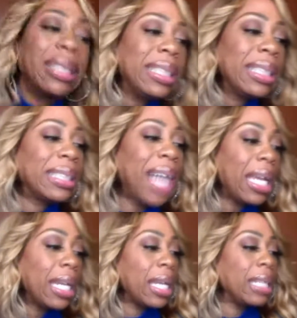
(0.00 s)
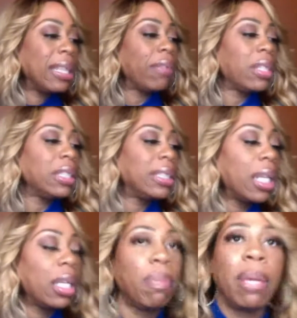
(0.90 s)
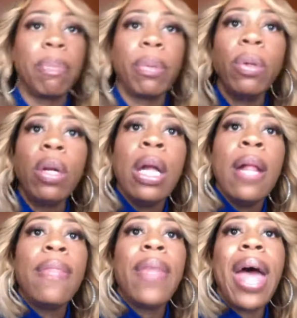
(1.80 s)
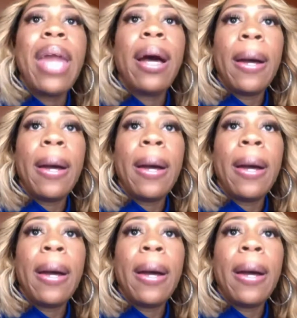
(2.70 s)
he's inciting it. He's definitely telling the people that,